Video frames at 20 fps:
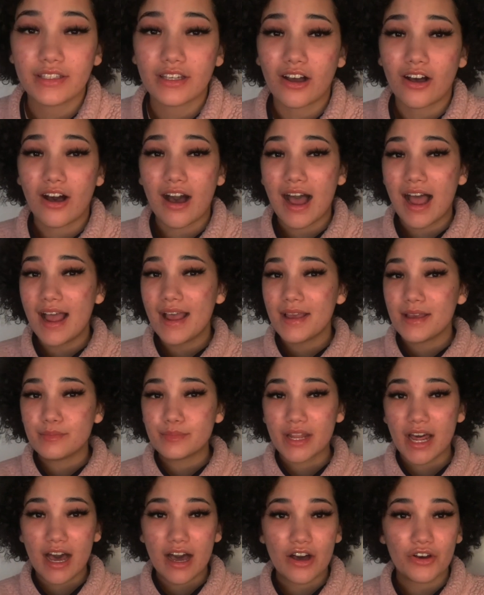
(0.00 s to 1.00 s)
Y'all, I
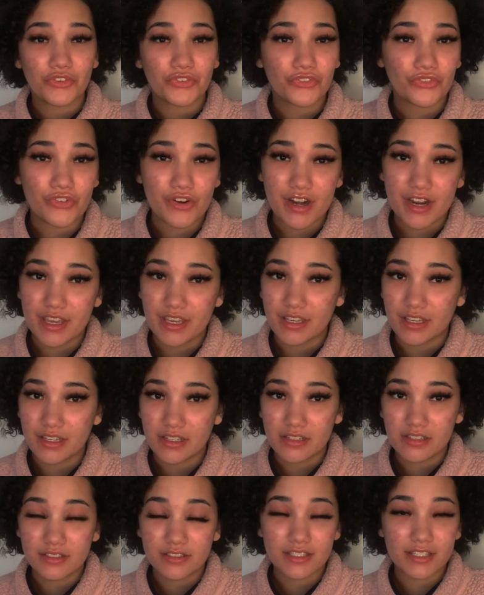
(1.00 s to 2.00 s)
am not
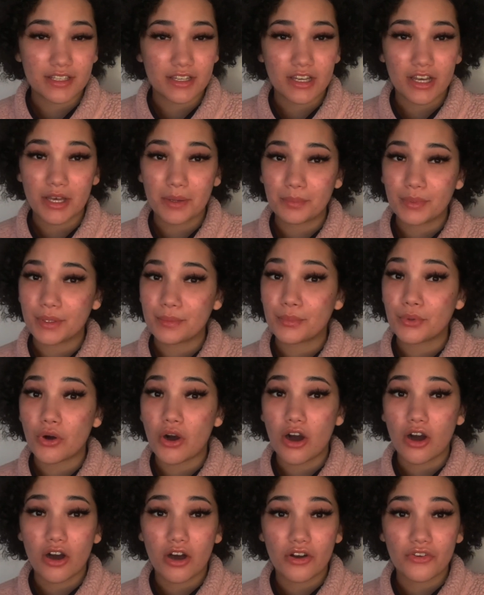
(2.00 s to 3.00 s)
afraid to cut people
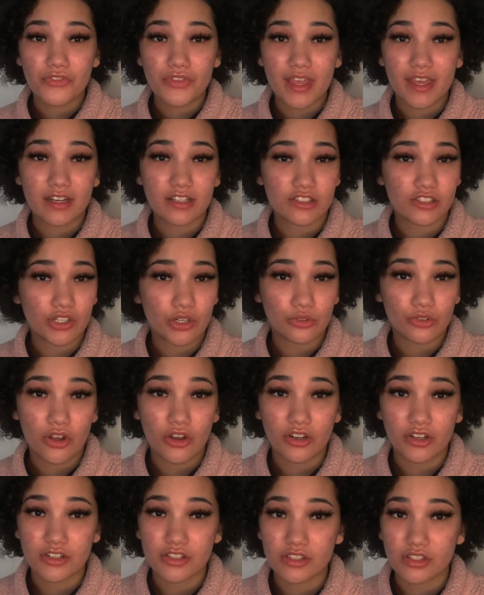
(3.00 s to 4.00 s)
off that is no
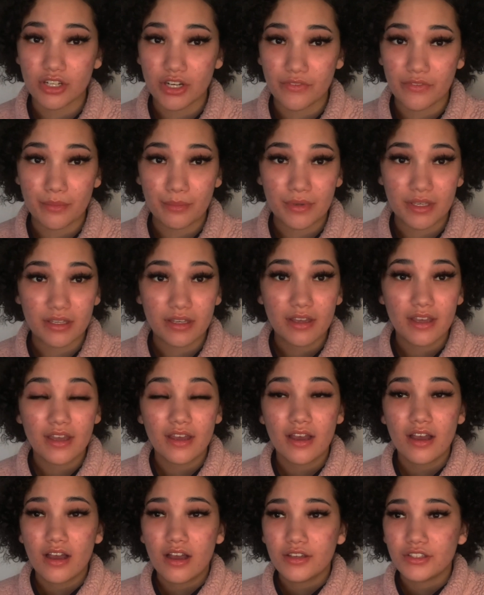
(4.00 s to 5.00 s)
longer serving me.
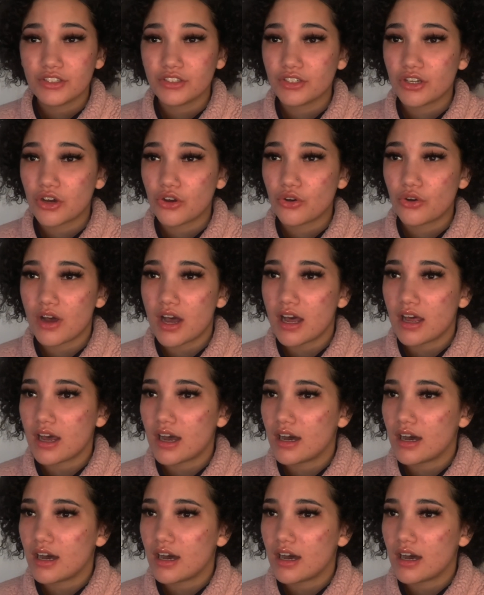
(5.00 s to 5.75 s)
You know